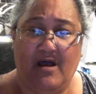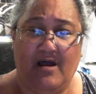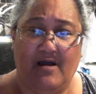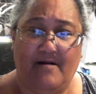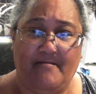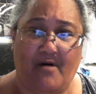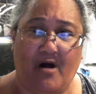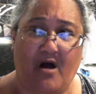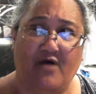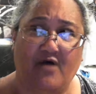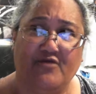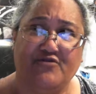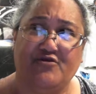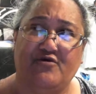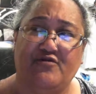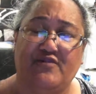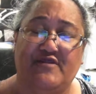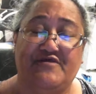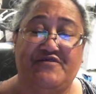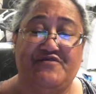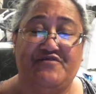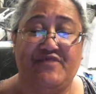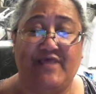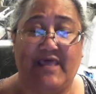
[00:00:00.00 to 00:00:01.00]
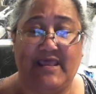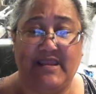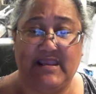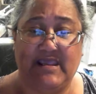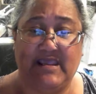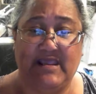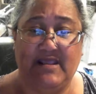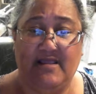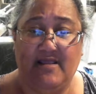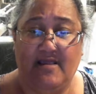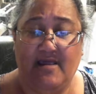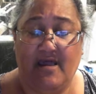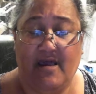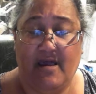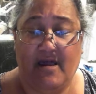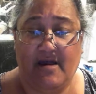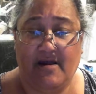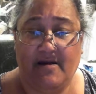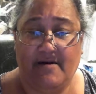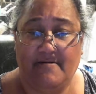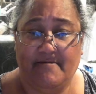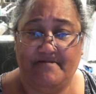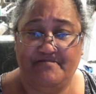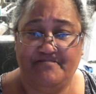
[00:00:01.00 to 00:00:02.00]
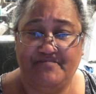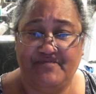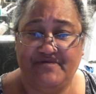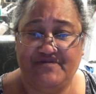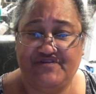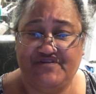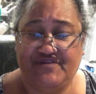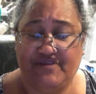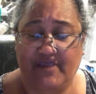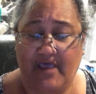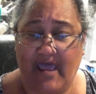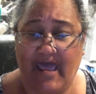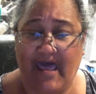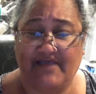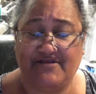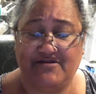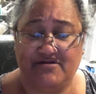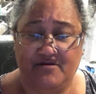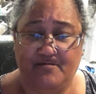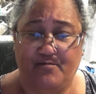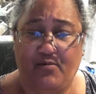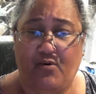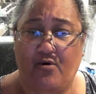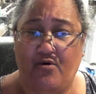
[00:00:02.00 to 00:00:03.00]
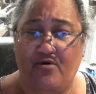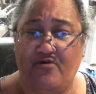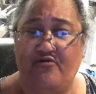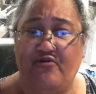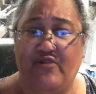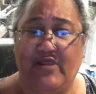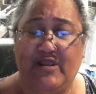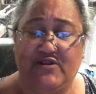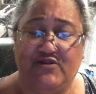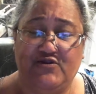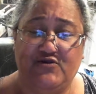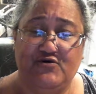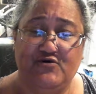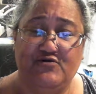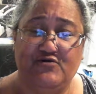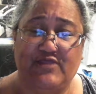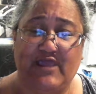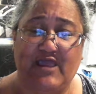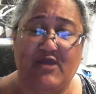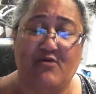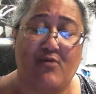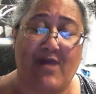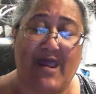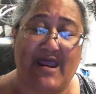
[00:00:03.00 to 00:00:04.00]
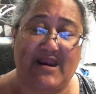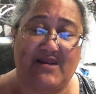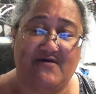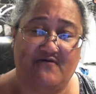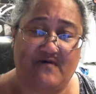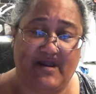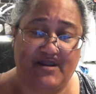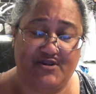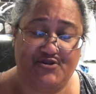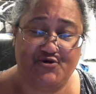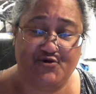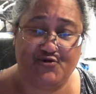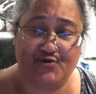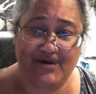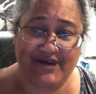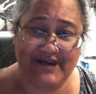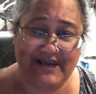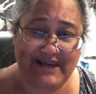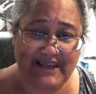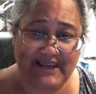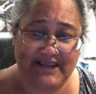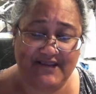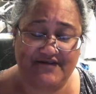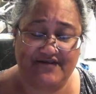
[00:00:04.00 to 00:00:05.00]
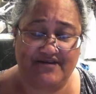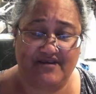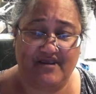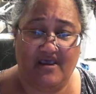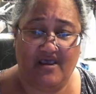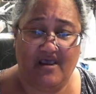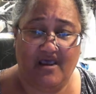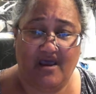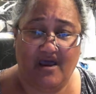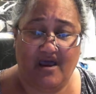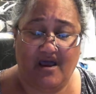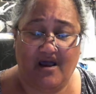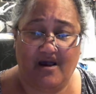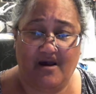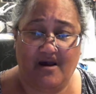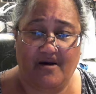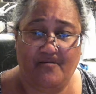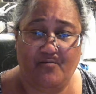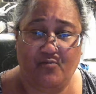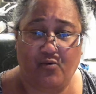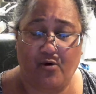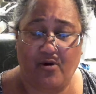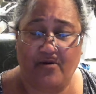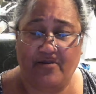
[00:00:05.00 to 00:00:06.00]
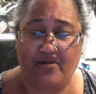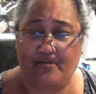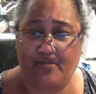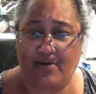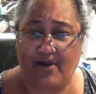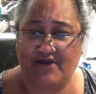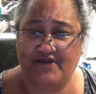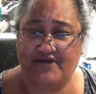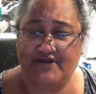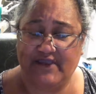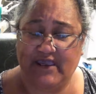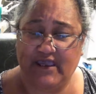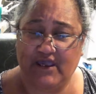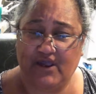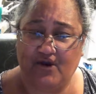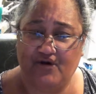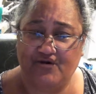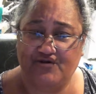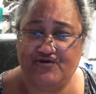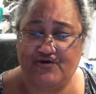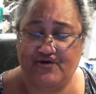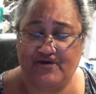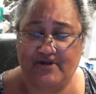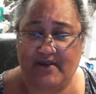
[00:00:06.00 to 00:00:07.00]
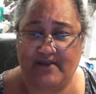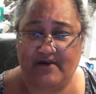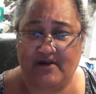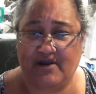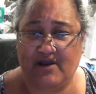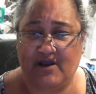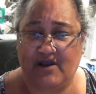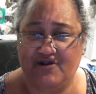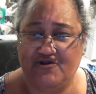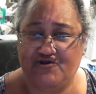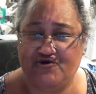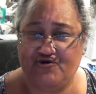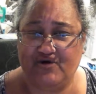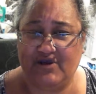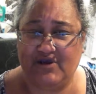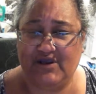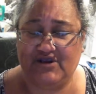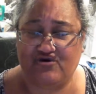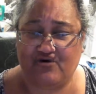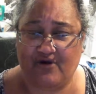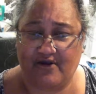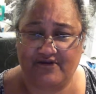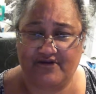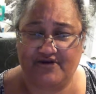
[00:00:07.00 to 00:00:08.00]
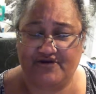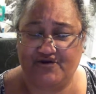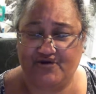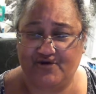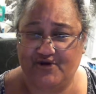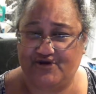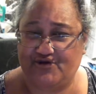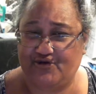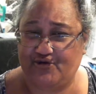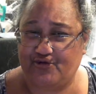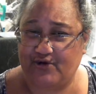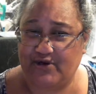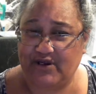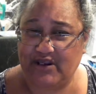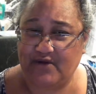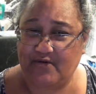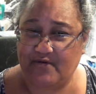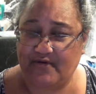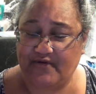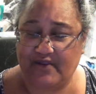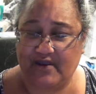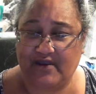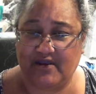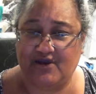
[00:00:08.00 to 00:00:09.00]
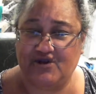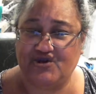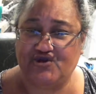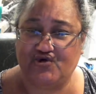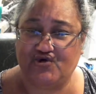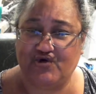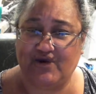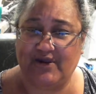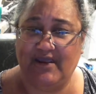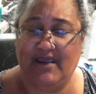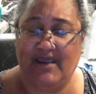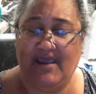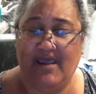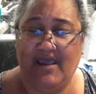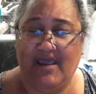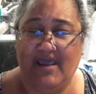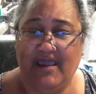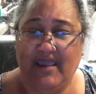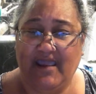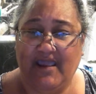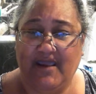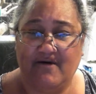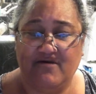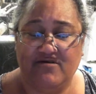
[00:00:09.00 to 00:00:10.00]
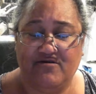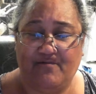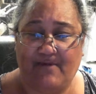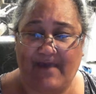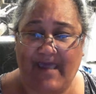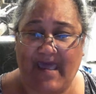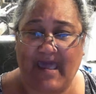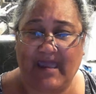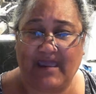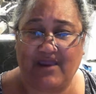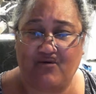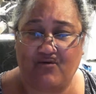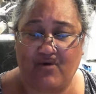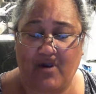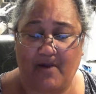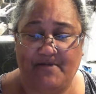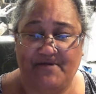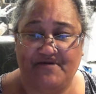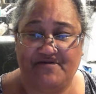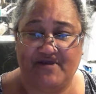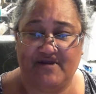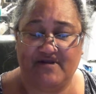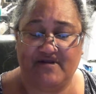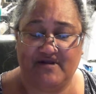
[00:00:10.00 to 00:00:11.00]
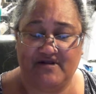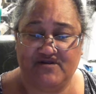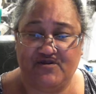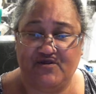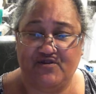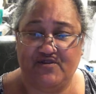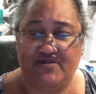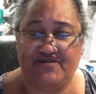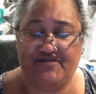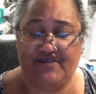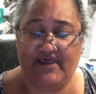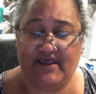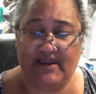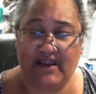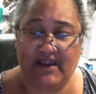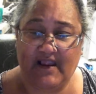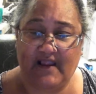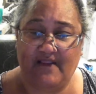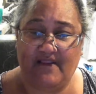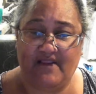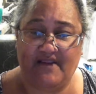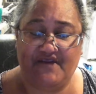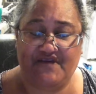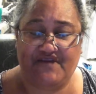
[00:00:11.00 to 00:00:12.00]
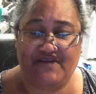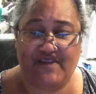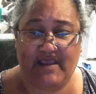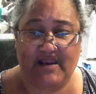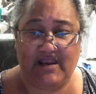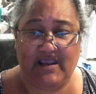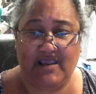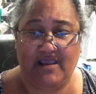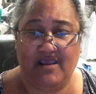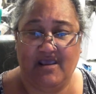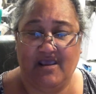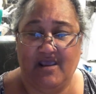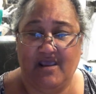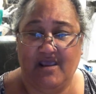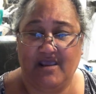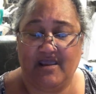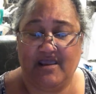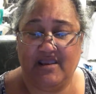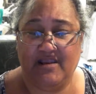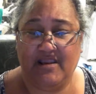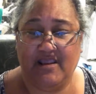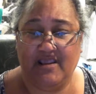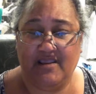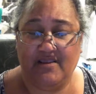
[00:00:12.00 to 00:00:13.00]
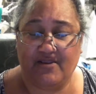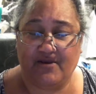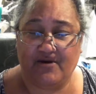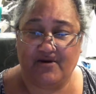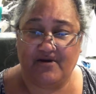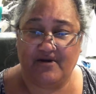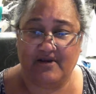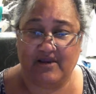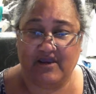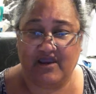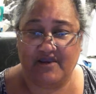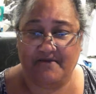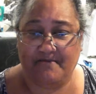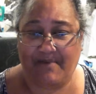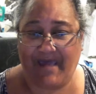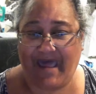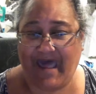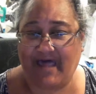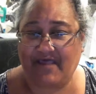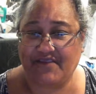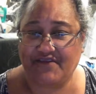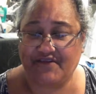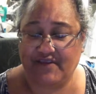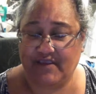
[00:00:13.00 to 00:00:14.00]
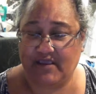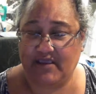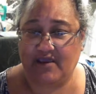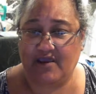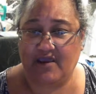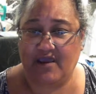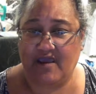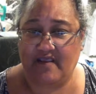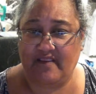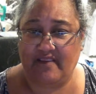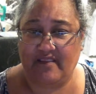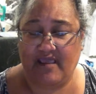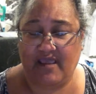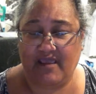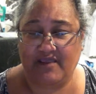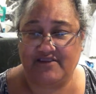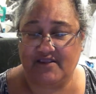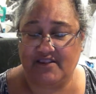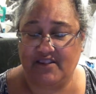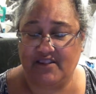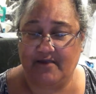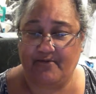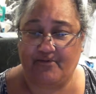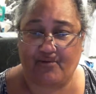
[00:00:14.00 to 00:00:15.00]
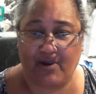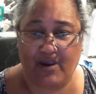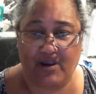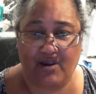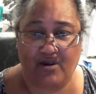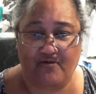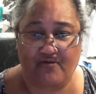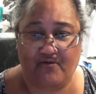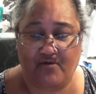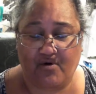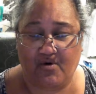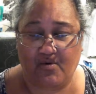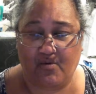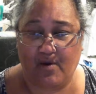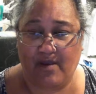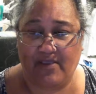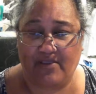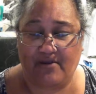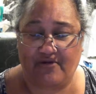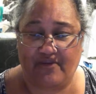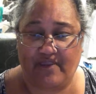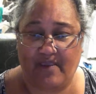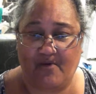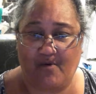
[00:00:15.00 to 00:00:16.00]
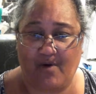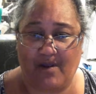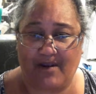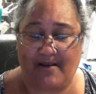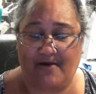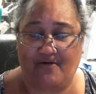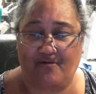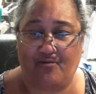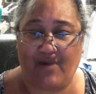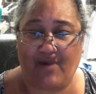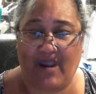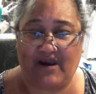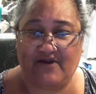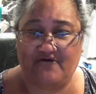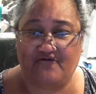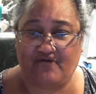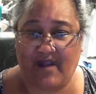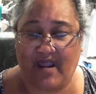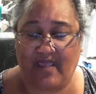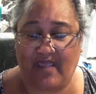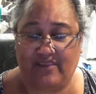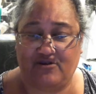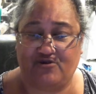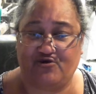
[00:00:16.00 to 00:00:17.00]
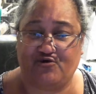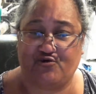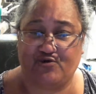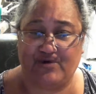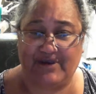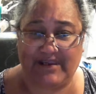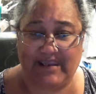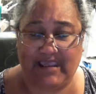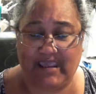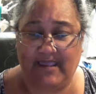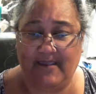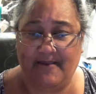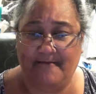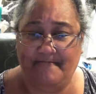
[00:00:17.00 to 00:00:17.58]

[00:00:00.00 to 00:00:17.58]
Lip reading: Also, the Senate has an important thing too. They ratify treaties where the president goes to another country and tries to do a treaty with the country. He comes back and represents it to the Senate, and the Senate can pass it, and they deliberate over whether they want to ratify the treaty.